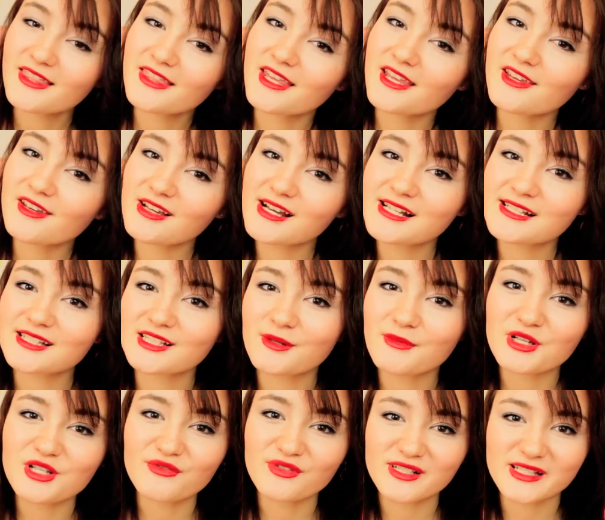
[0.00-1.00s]
Thank you guys
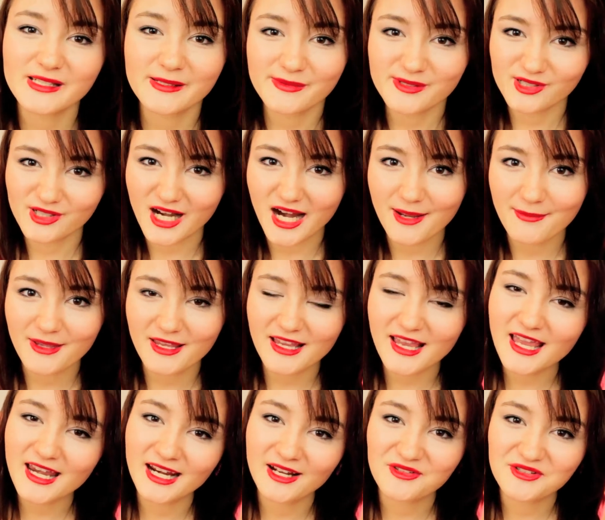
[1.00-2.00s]
so much for
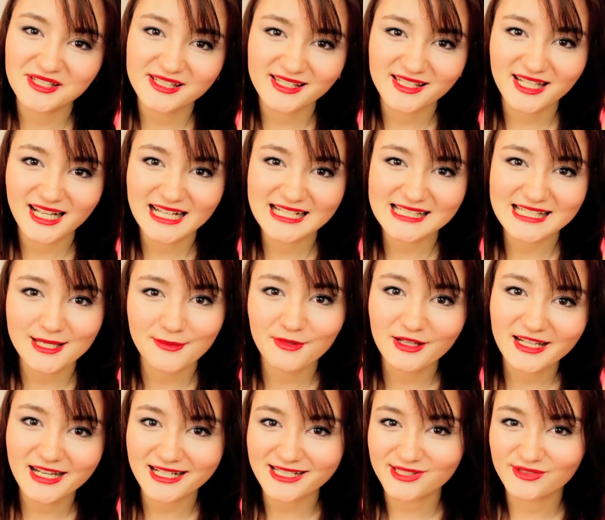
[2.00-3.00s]
subscribing, and I will see you guys in
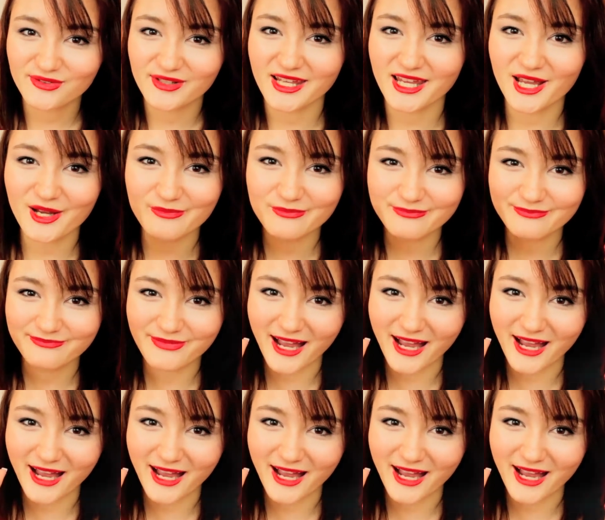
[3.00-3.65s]
my next video.